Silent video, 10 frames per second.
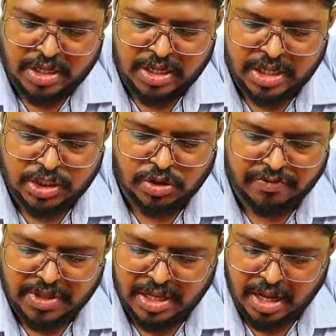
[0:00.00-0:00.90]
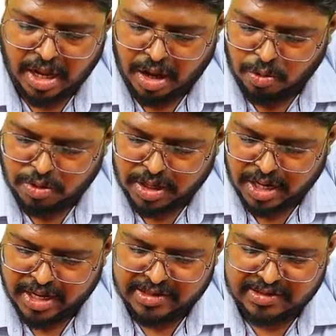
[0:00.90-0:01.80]
each of the
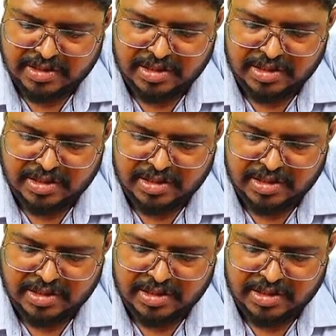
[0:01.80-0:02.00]
outlines